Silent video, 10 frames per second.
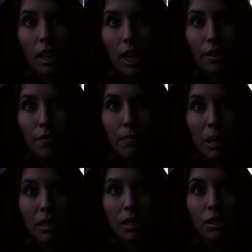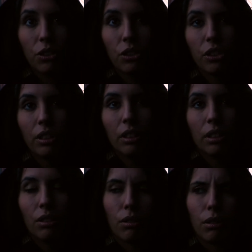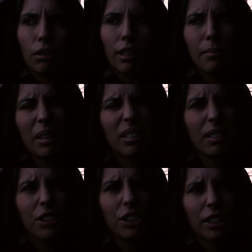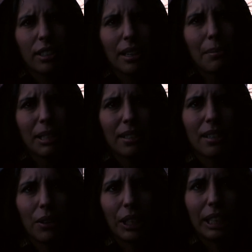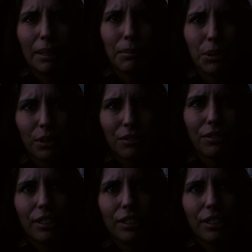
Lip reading: kind of message, or not message because that makes it sound like I'm sort of